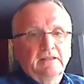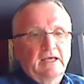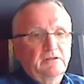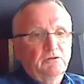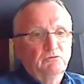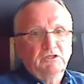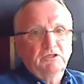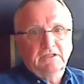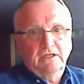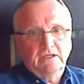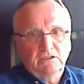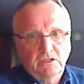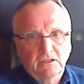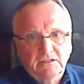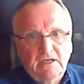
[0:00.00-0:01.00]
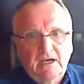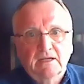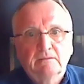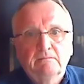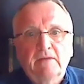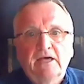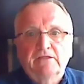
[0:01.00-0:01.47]
Now, the research design
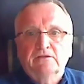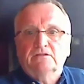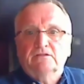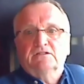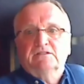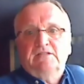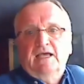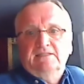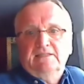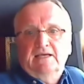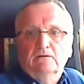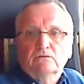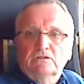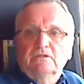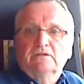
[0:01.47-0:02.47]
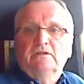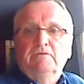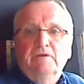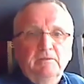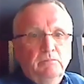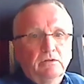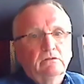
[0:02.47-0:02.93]
and methods are set out in the
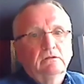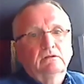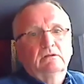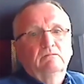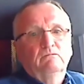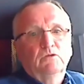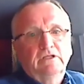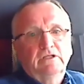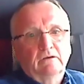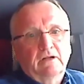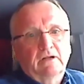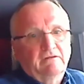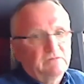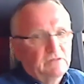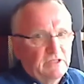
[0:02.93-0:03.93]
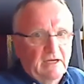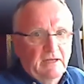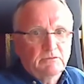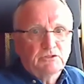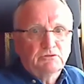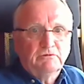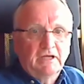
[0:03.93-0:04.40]
report, and we don't have
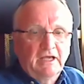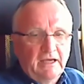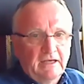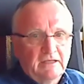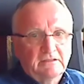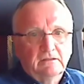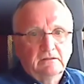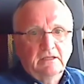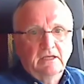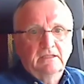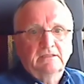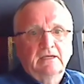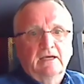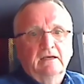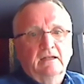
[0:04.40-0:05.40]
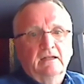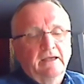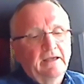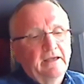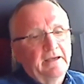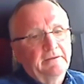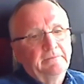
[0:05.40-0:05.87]
time to rehearse the detail
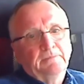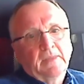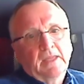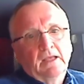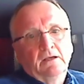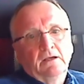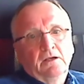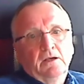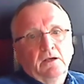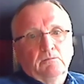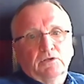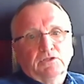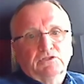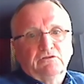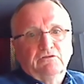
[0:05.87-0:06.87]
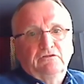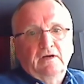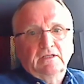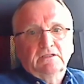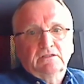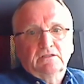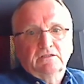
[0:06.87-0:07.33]
here. But
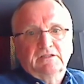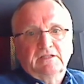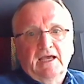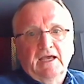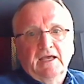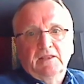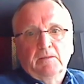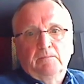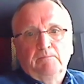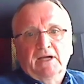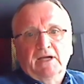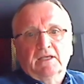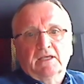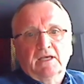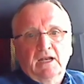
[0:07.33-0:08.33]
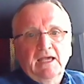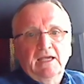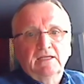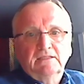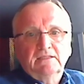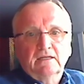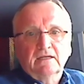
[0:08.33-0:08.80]
suffice to say that by
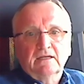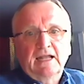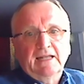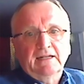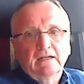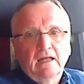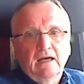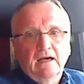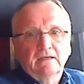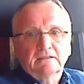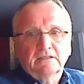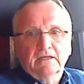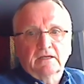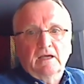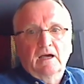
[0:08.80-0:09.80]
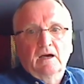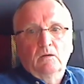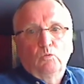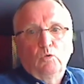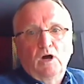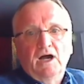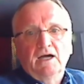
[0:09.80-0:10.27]
collating and analysing a
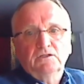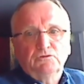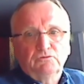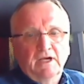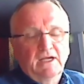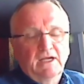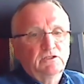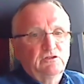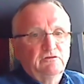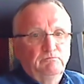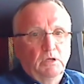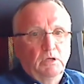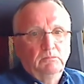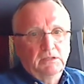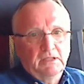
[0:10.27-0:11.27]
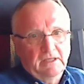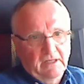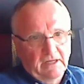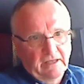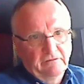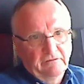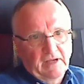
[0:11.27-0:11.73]
wide range of
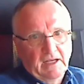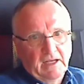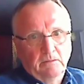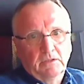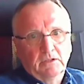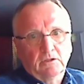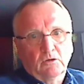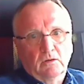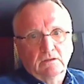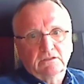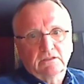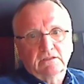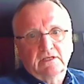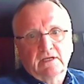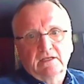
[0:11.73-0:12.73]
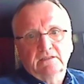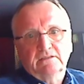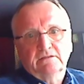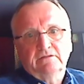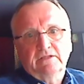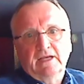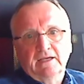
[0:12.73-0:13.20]
publicly available
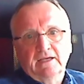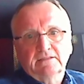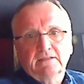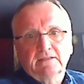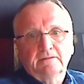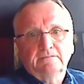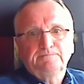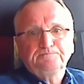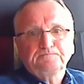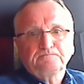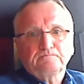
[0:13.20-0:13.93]
quantitative data,